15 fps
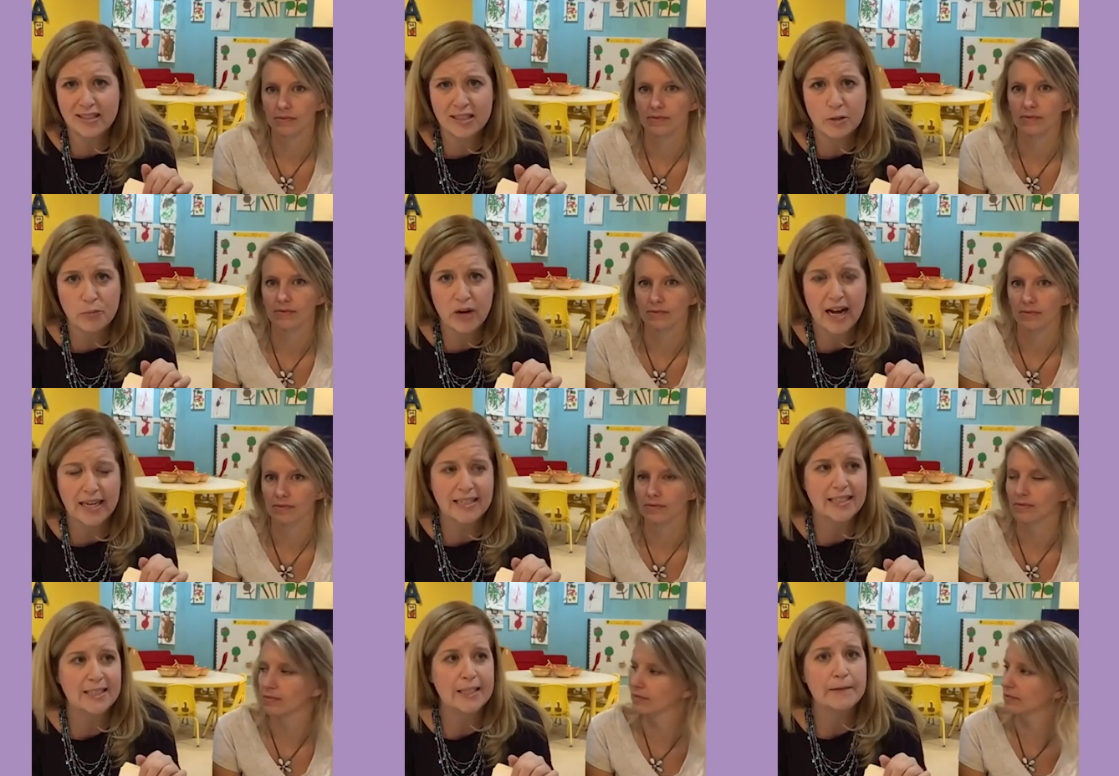Speaker 1: And so then we
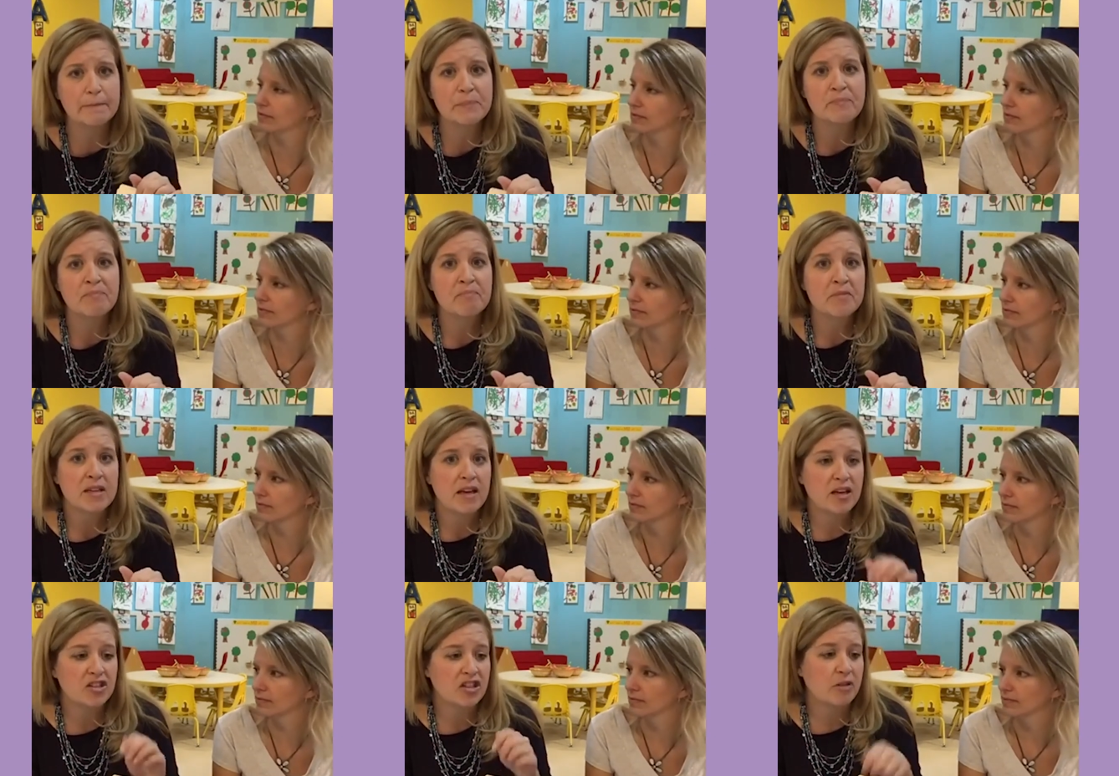can pull it out
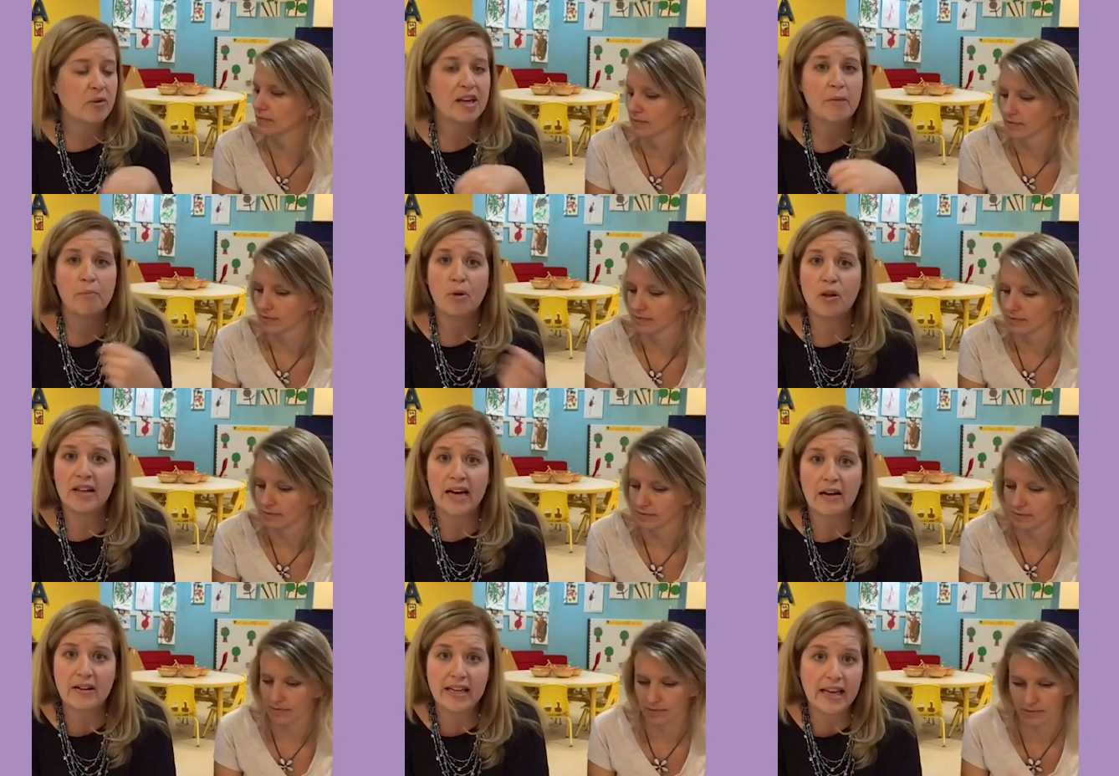again in a month after
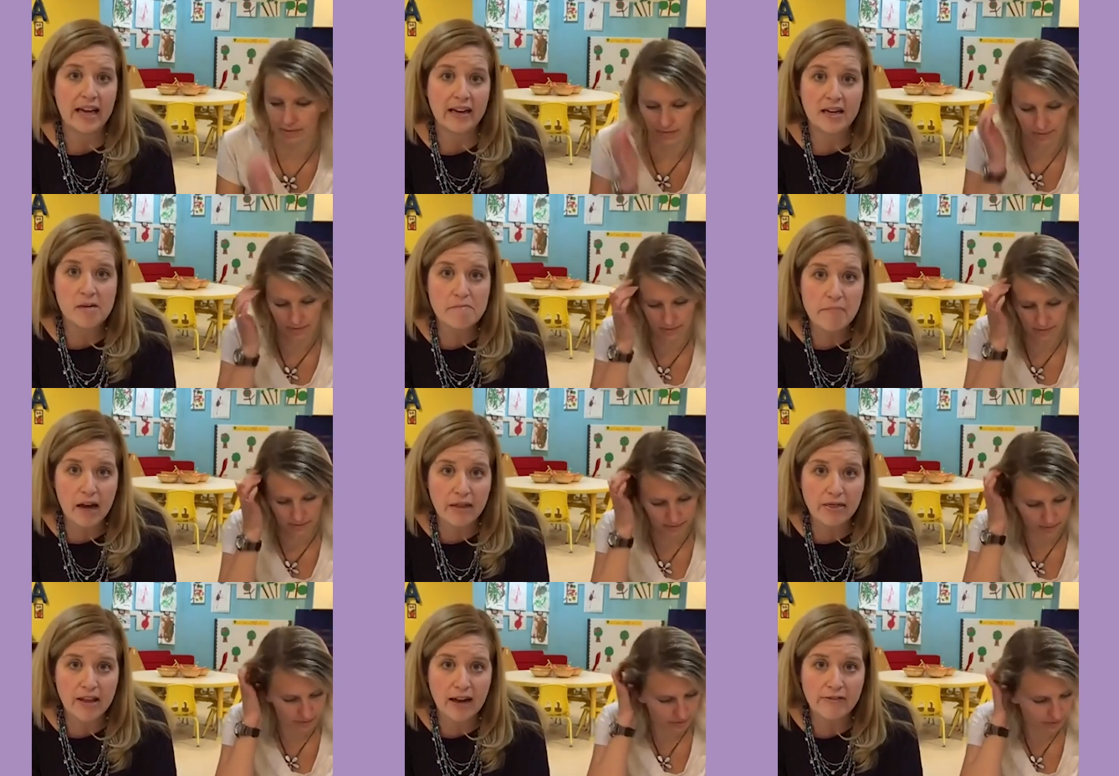we've worked on that
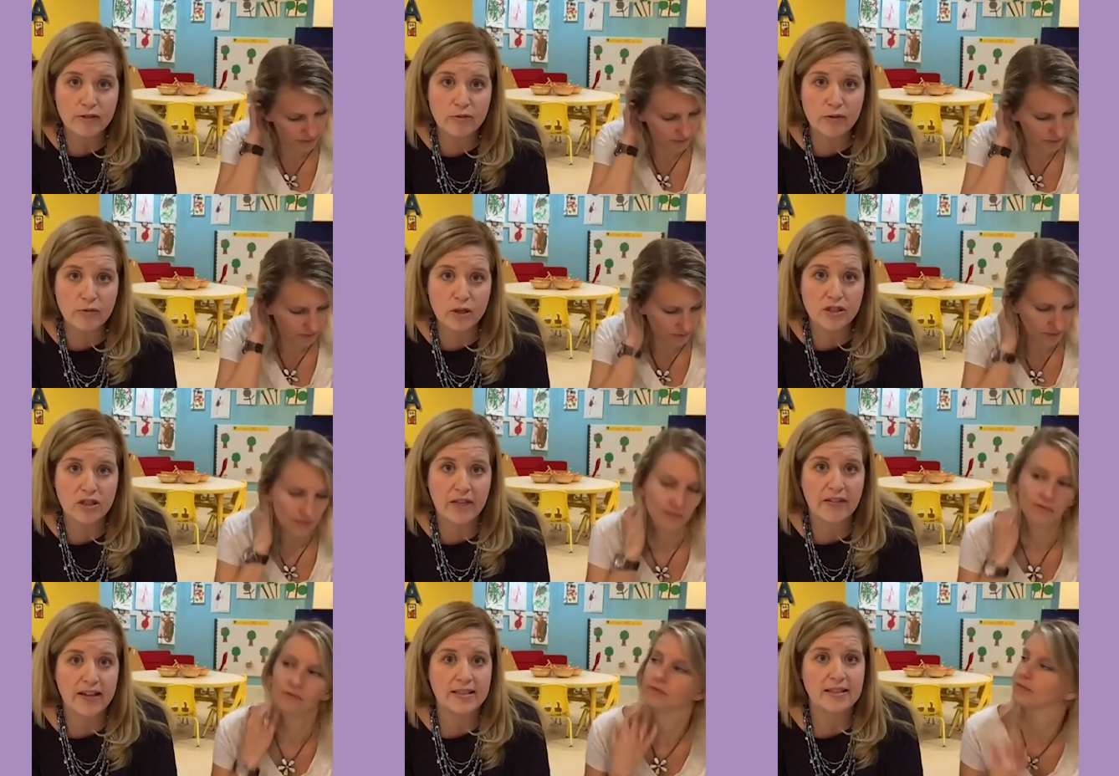skill.
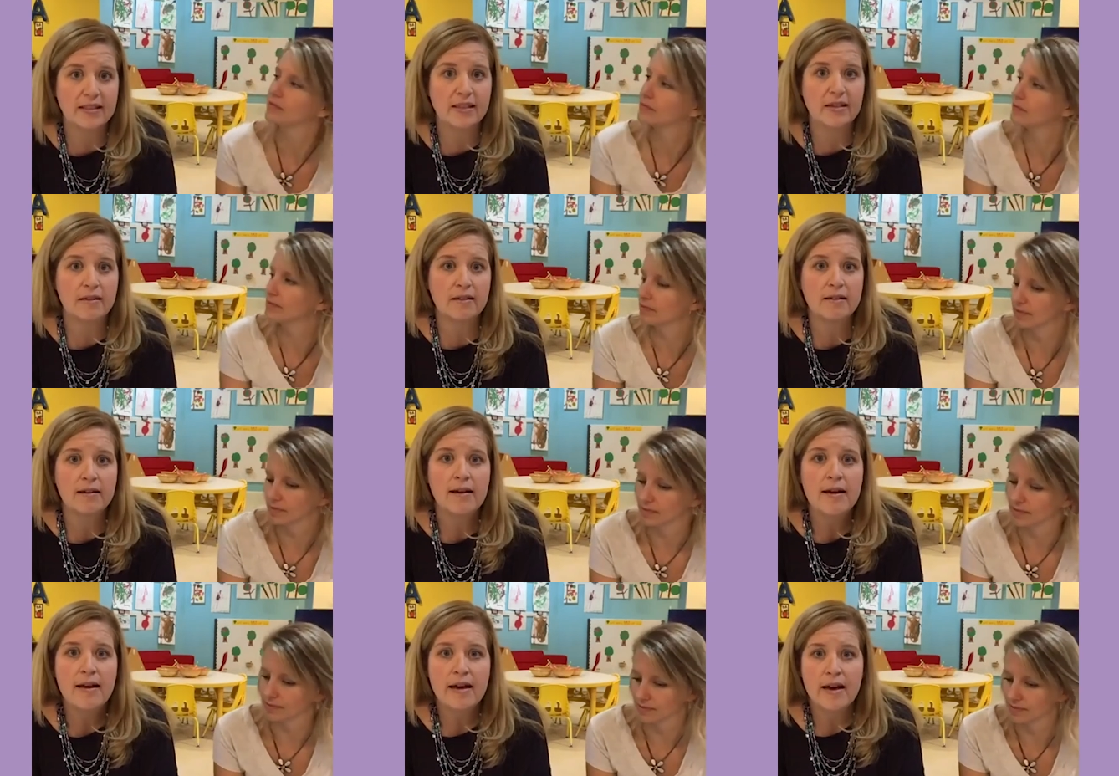And if they've got
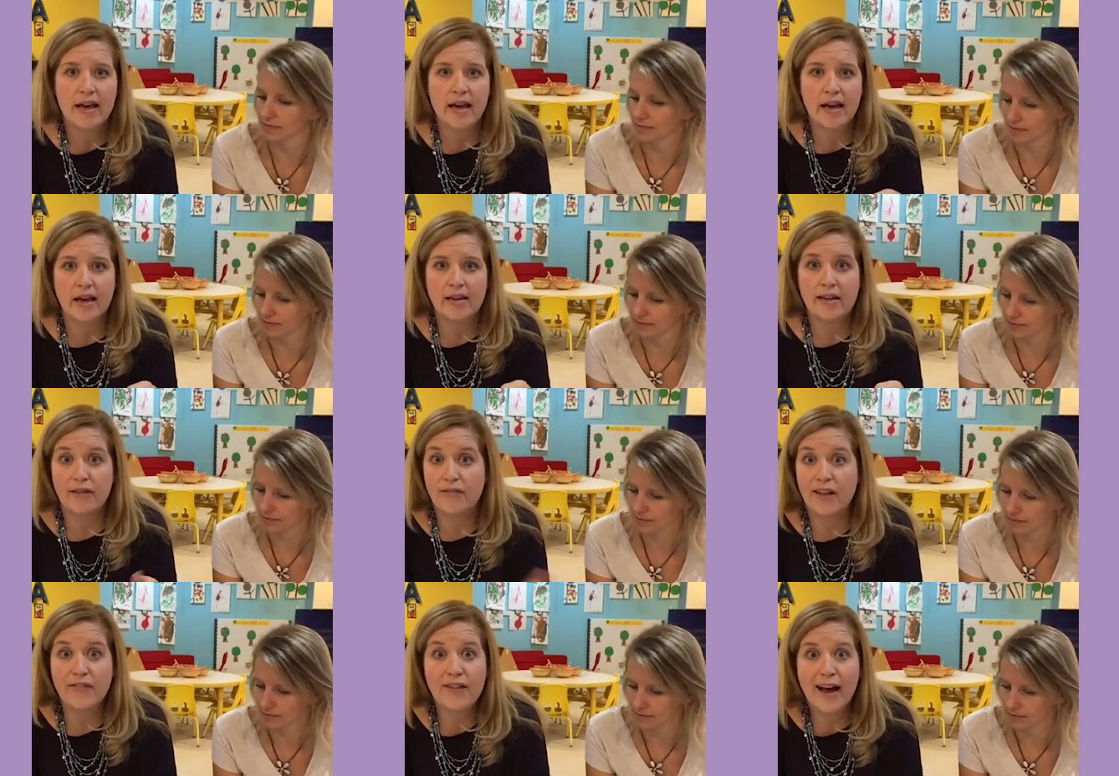it, then we just
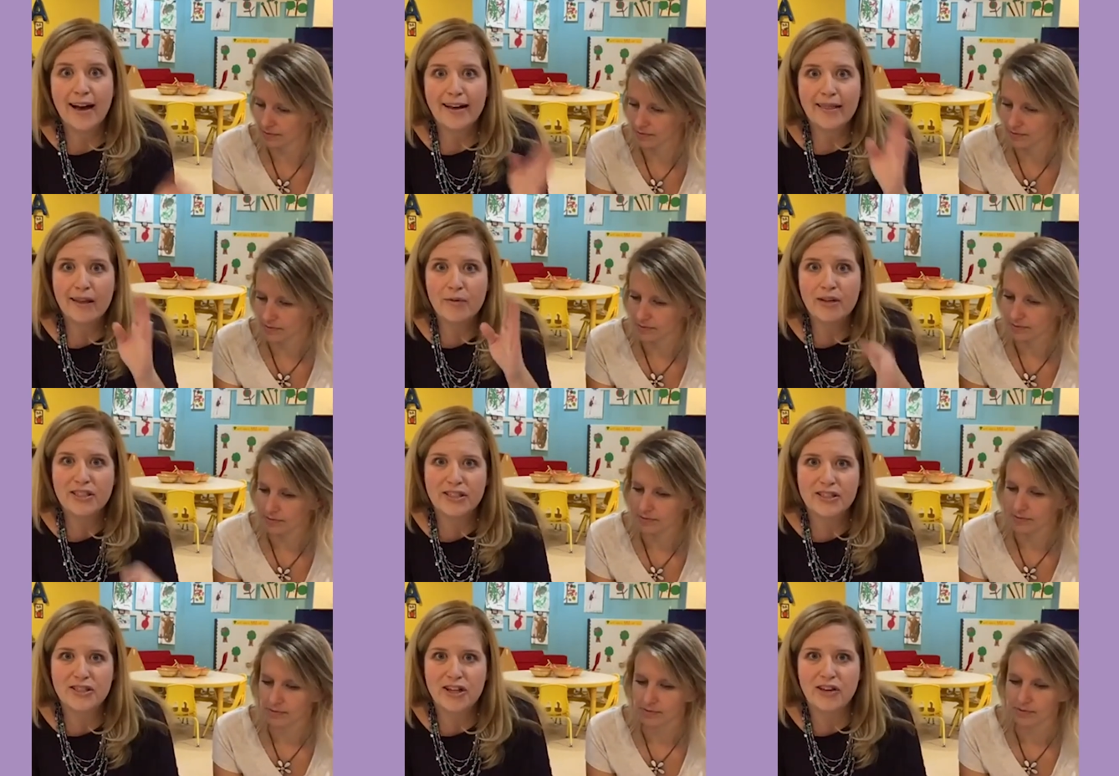change the minus
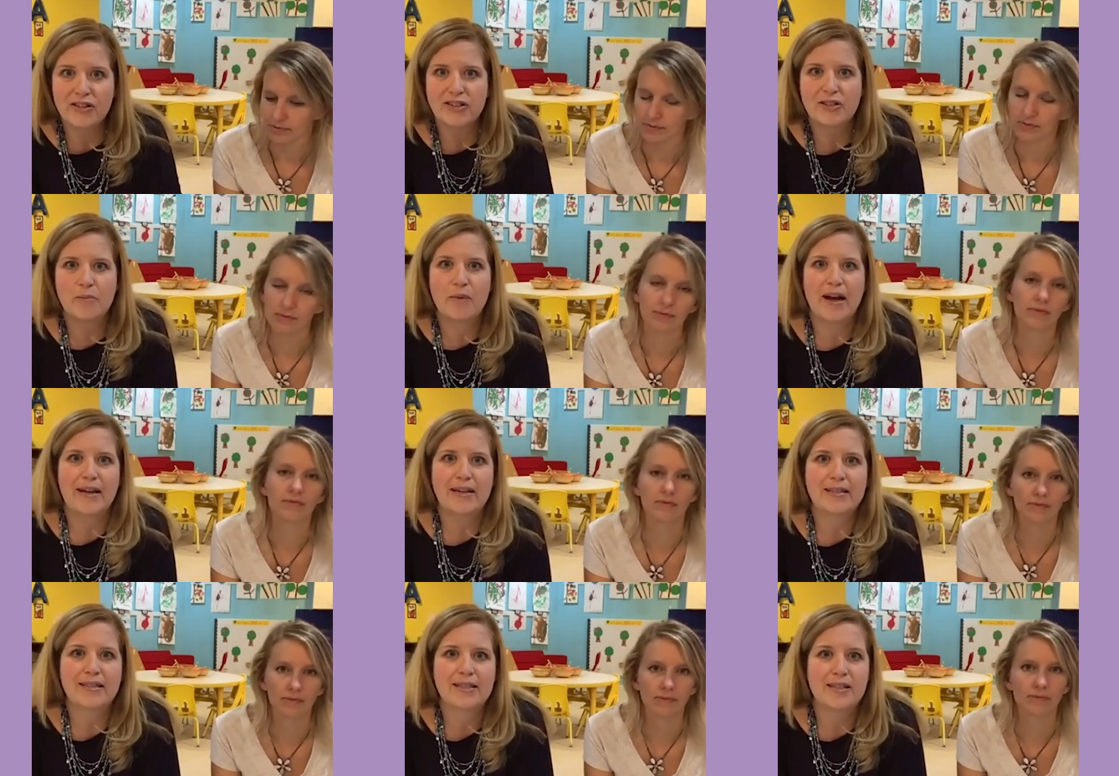to a plus.
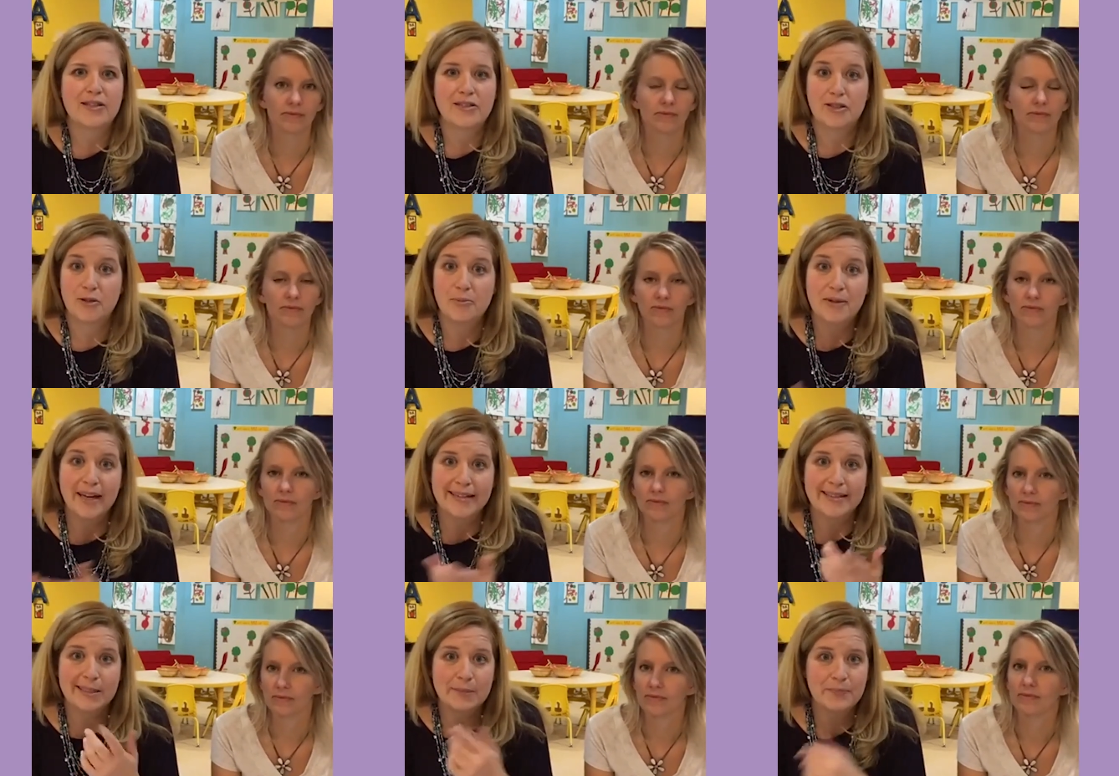That's
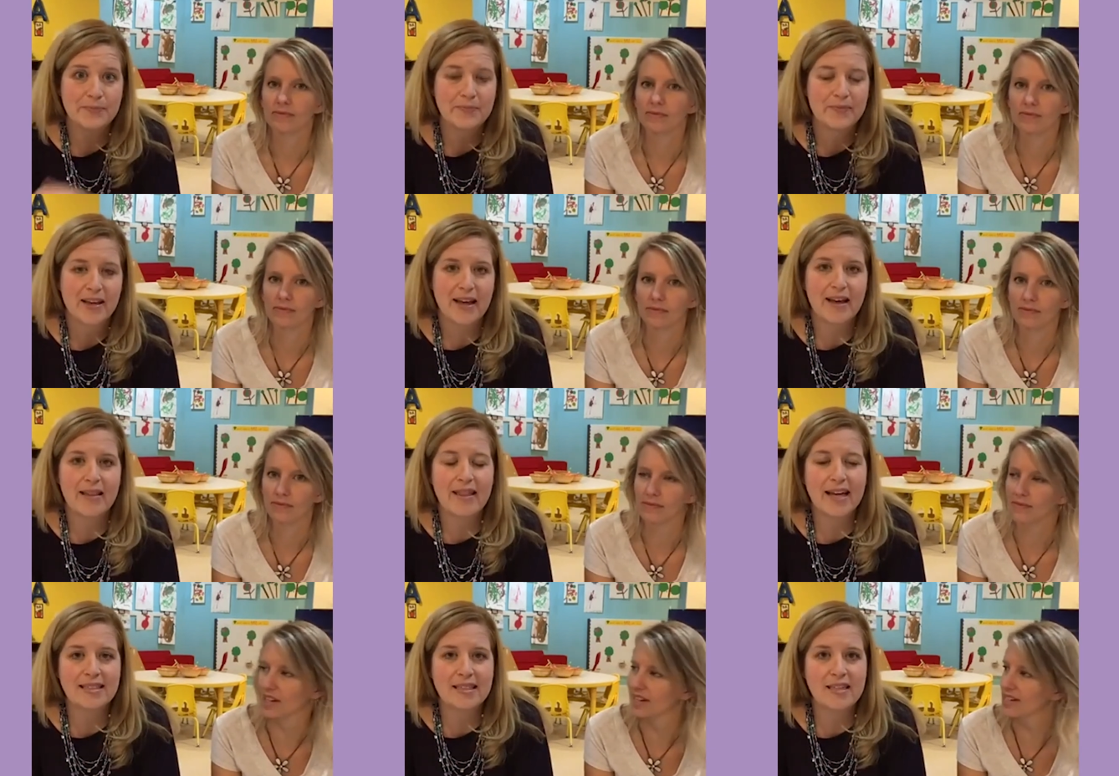another good way,
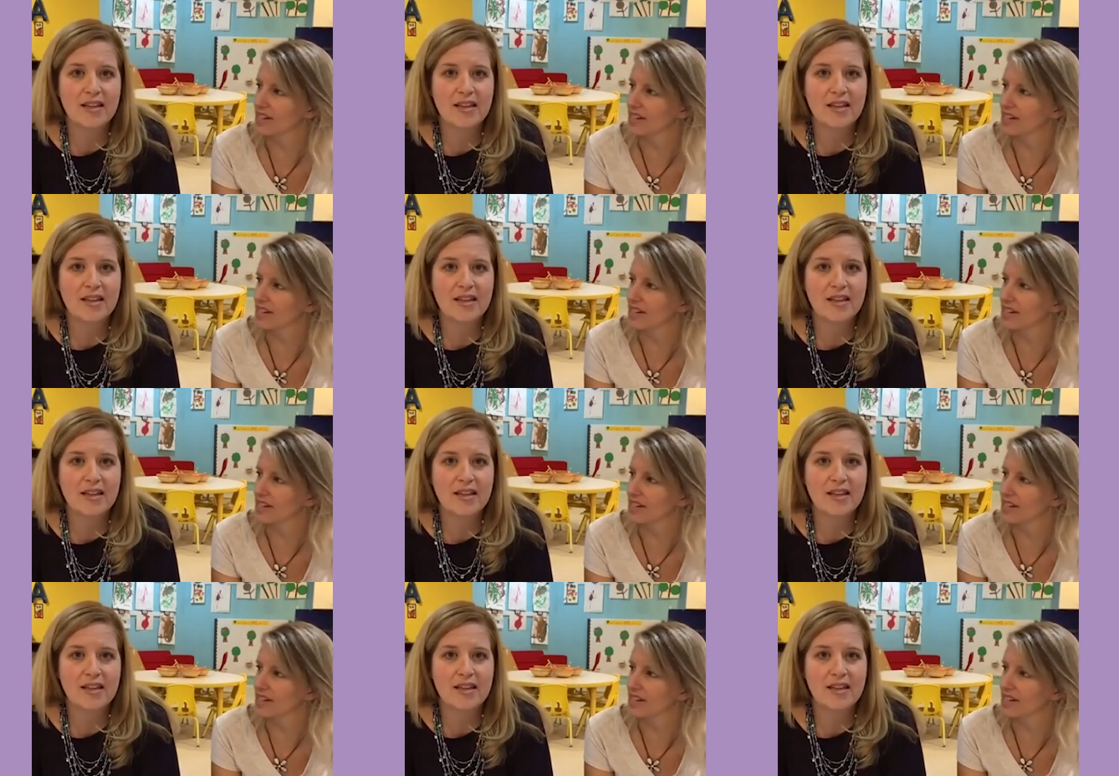easy.